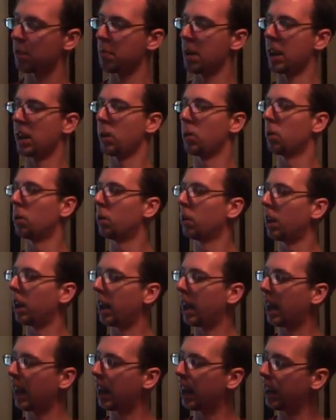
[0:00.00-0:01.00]
the manual,
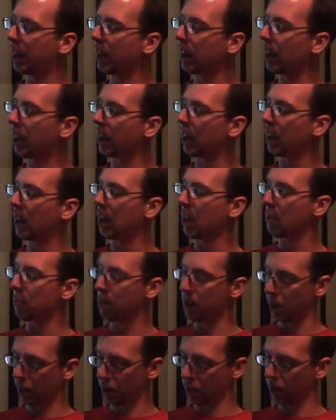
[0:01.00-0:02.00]
and
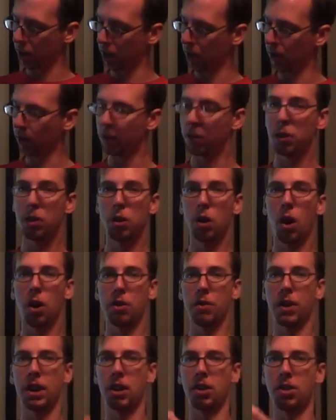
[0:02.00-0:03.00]
pretty good deal.
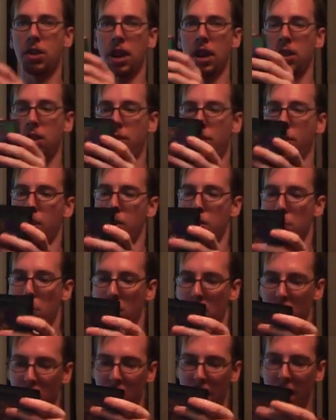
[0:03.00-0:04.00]
$2.50 for a
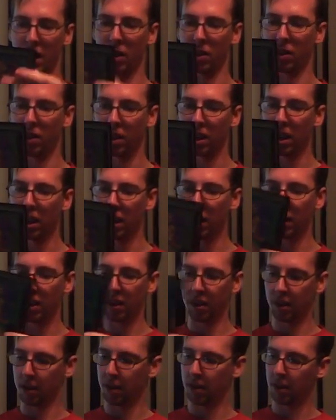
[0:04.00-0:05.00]
sports title.
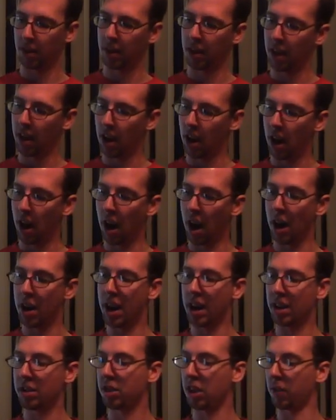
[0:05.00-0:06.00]

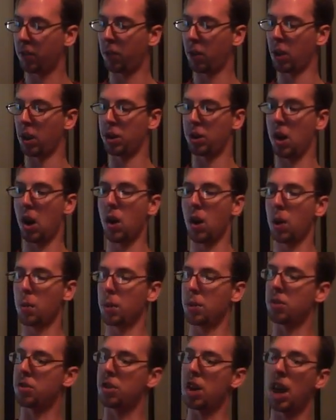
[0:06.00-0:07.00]
Next up for $1
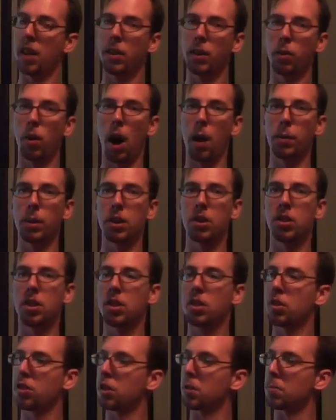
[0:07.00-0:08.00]
was David
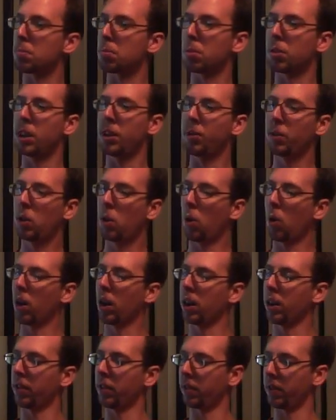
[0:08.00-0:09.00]
Robinson Supreme
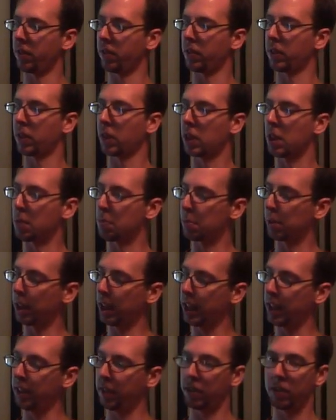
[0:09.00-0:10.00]
Court
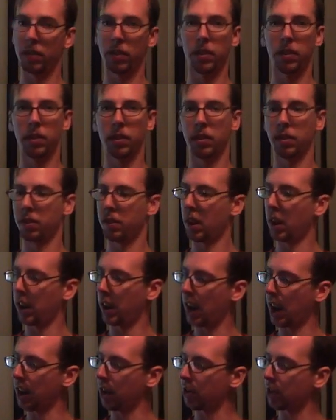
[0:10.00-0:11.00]
complete. Very
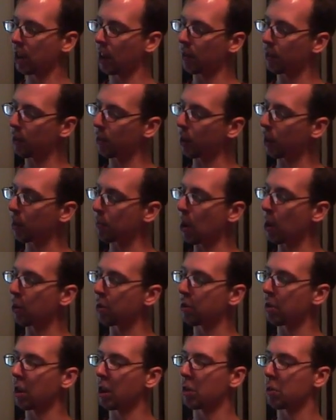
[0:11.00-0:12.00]
nice. Comes with a
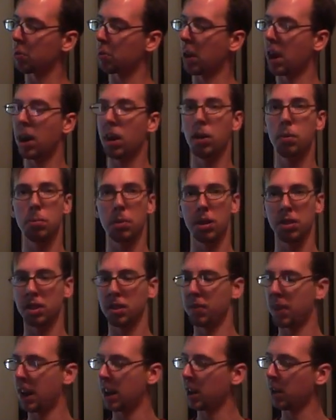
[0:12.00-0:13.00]
poster as well, plus
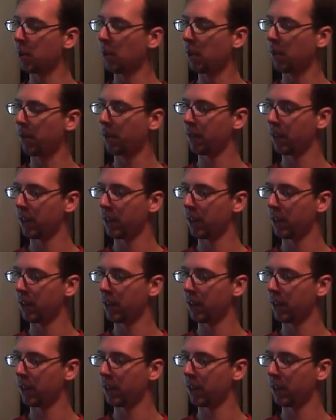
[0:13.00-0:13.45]
the manual.